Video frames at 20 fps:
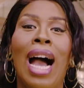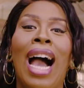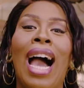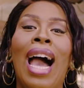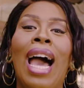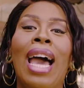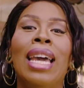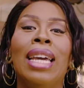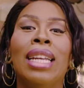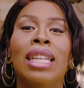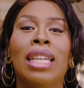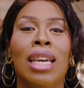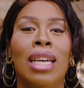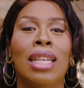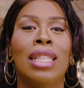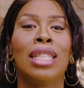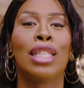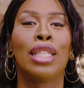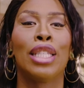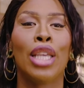I had
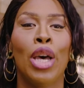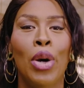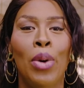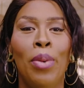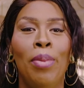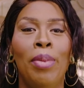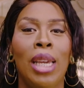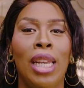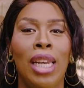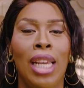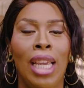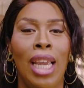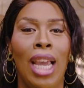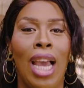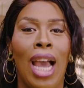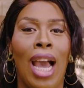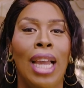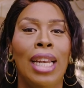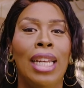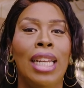cut so many,
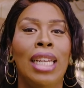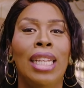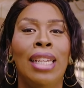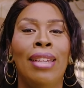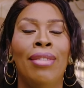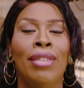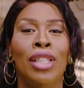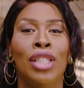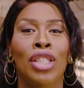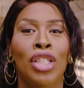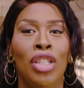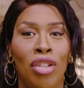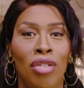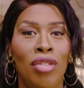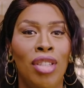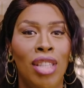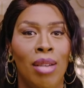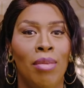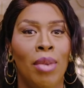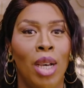I didn't even
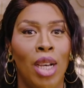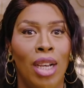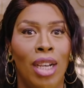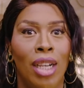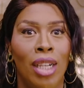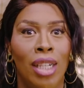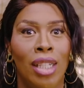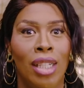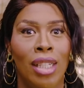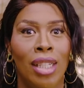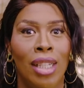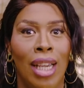use them all.